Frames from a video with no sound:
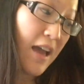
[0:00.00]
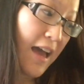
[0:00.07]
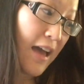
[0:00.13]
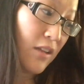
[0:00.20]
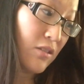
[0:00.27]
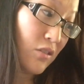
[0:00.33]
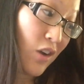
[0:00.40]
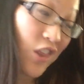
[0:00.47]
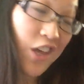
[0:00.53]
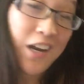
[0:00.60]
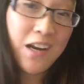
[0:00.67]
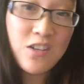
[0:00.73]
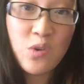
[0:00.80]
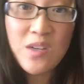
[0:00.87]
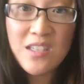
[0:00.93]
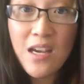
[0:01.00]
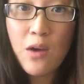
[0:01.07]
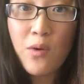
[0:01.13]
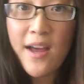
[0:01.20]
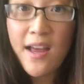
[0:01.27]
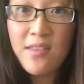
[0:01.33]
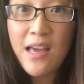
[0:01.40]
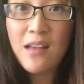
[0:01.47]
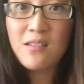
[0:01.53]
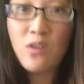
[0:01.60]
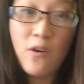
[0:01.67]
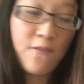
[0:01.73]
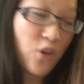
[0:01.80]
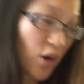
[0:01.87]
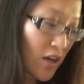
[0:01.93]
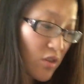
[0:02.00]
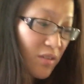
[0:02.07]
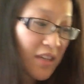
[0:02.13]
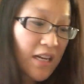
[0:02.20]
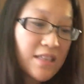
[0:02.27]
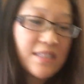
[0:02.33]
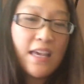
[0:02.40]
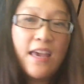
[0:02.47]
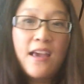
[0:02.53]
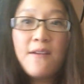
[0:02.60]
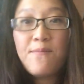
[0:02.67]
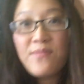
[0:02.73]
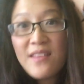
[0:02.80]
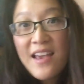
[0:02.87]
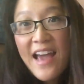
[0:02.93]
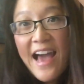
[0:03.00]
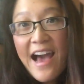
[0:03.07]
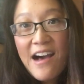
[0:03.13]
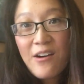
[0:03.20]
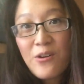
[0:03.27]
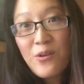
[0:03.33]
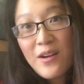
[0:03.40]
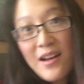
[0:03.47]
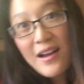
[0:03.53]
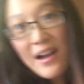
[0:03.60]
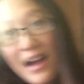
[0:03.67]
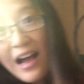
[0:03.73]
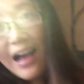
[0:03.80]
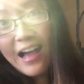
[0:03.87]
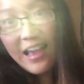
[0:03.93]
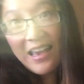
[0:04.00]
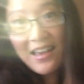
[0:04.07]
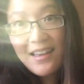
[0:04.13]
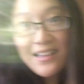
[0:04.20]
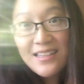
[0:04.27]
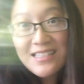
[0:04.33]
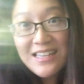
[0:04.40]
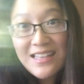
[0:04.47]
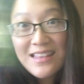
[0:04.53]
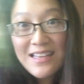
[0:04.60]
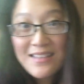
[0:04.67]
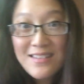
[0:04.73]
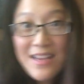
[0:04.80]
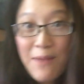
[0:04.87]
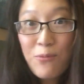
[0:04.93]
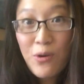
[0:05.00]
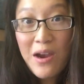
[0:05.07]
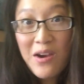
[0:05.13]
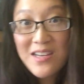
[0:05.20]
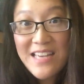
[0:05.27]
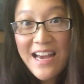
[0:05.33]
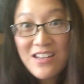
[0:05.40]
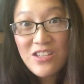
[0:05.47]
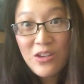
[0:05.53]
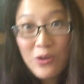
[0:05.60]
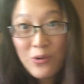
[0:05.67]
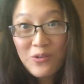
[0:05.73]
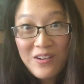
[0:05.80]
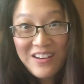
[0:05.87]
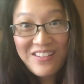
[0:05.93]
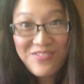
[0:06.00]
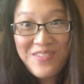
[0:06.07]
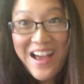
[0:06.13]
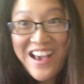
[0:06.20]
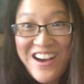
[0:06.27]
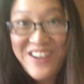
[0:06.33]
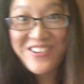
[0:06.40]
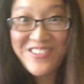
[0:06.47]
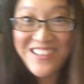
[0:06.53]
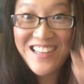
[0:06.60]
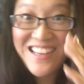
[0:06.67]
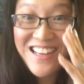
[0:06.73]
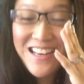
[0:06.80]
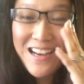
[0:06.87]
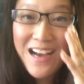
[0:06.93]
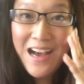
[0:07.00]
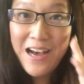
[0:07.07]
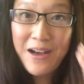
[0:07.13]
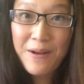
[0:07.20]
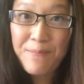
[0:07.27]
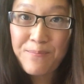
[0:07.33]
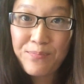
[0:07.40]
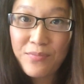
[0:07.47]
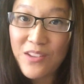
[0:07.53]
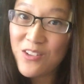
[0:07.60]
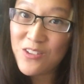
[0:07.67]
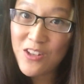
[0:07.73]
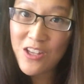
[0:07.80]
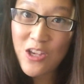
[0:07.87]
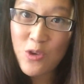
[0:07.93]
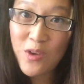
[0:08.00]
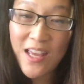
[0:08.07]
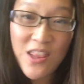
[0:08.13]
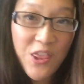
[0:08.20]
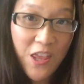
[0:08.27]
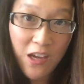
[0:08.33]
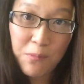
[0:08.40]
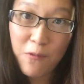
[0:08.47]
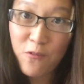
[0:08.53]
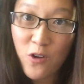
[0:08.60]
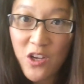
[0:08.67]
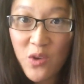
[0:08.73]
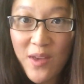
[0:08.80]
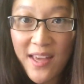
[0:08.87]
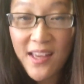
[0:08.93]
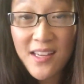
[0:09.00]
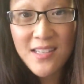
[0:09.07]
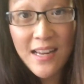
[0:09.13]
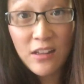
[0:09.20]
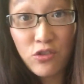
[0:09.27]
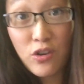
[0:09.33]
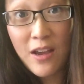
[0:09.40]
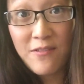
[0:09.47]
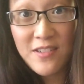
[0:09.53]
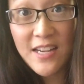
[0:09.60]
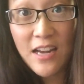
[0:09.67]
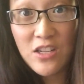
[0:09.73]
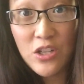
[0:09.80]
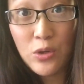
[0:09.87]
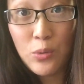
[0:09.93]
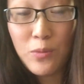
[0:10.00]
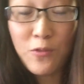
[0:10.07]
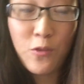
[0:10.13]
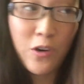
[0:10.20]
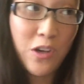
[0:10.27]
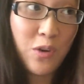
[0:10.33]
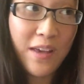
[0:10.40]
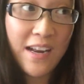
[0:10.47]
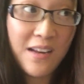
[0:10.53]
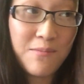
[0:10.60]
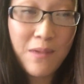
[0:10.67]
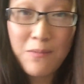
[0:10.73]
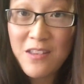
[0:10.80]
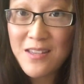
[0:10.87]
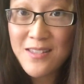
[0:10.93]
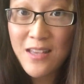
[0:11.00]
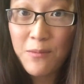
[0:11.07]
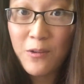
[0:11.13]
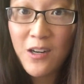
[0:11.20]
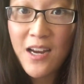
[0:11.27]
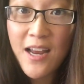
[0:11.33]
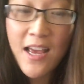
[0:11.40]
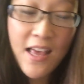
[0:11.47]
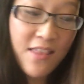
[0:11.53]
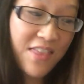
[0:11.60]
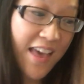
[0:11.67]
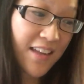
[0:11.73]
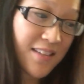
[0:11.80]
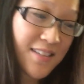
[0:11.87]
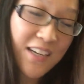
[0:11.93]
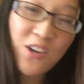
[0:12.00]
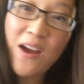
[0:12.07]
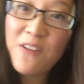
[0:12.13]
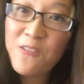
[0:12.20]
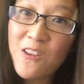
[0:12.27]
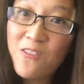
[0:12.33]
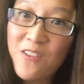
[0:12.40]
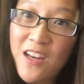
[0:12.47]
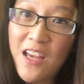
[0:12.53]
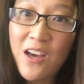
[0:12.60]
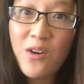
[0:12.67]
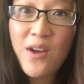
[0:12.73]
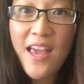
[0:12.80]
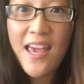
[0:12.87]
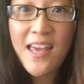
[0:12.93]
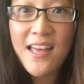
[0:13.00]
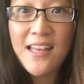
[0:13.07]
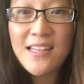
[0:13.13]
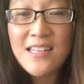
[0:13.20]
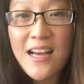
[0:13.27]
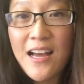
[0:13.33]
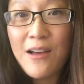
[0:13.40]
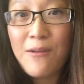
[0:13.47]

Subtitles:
And so I thought I'd do a DIY on that. So if you're interested in seeing how I did this temporary tattoo of my own, so that you can think before you ink and test drive a tattoo before you get it maybe this summer, then stick around for the video, and